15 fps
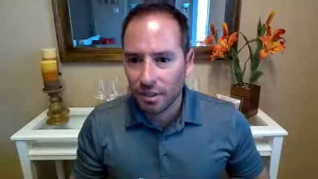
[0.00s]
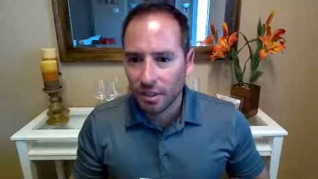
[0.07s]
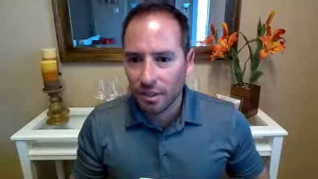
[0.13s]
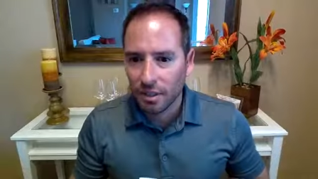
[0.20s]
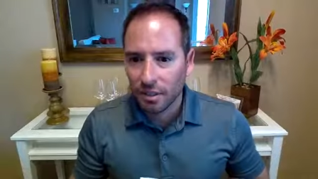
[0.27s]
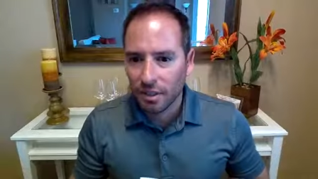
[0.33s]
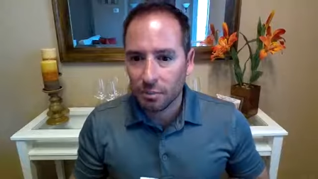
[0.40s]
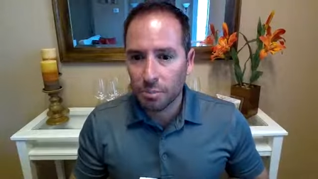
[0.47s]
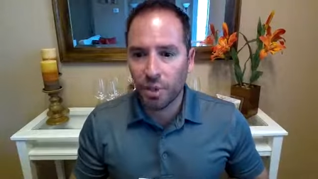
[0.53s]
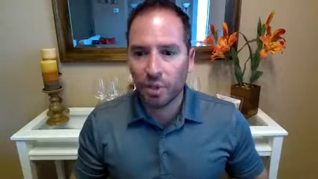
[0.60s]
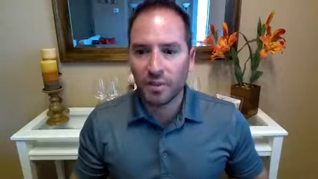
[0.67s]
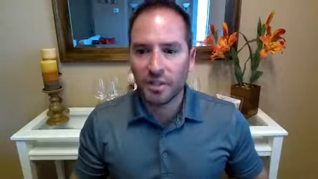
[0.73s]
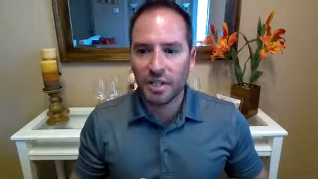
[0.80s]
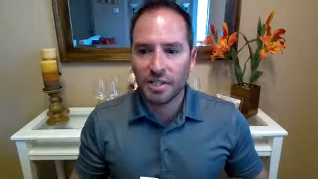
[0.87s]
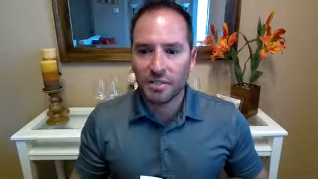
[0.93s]
Uh,
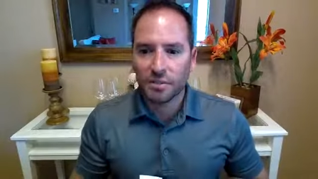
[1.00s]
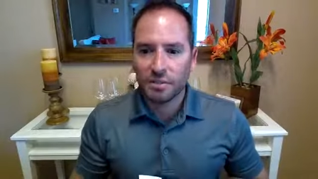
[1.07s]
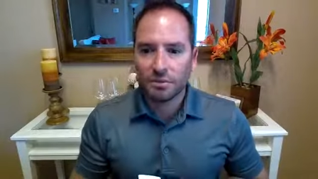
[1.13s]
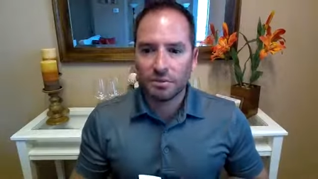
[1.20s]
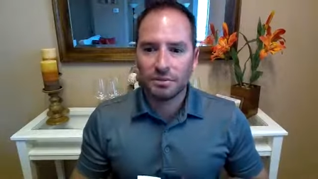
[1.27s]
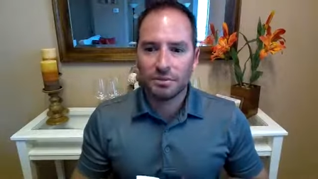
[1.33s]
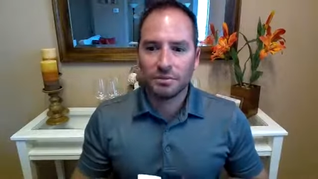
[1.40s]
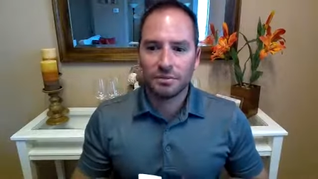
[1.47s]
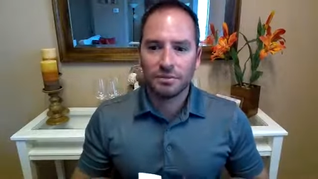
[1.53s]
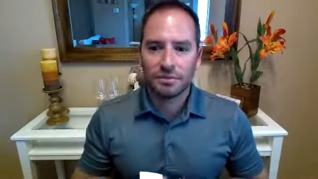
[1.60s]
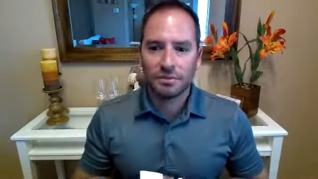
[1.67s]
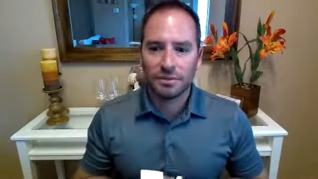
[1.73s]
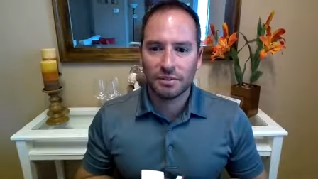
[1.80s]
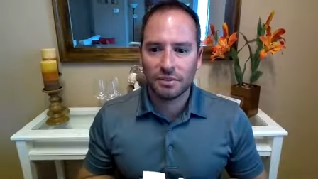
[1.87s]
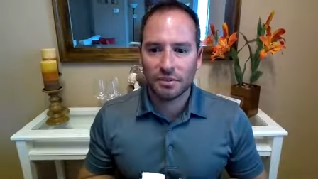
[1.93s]
Gabriel Ignacio,
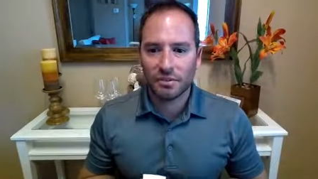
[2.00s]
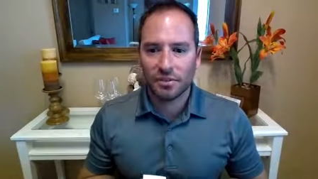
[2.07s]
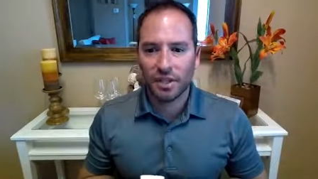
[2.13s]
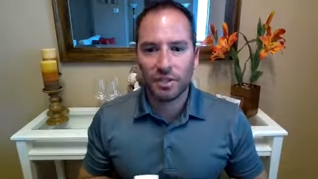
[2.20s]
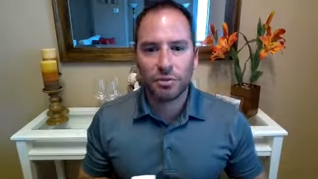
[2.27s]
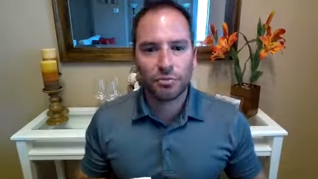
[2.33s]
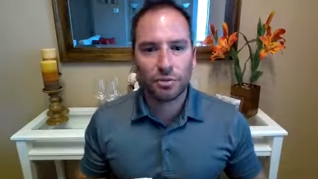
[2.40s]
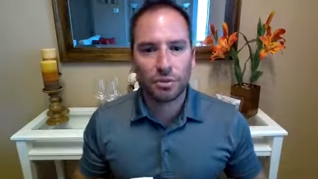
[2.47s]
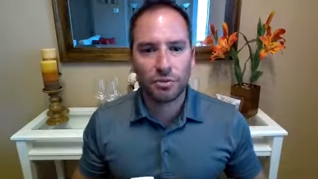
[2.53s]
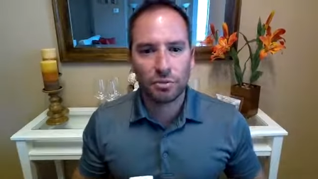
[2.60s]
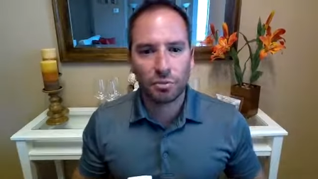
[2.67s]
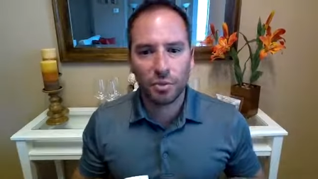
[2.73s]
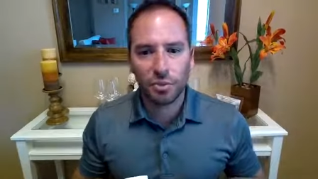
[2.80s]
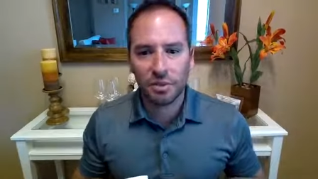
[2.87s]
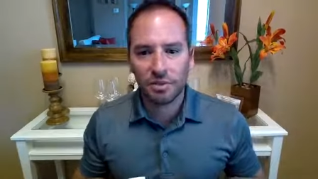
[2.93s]
thank you for your
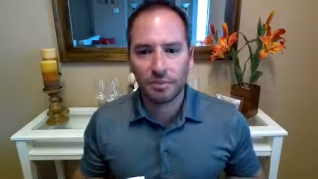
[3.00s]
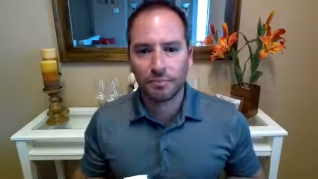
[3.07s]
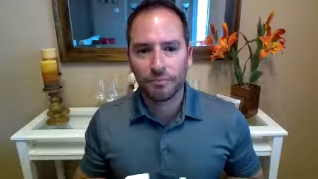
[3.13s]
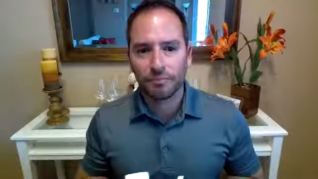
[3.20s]
support.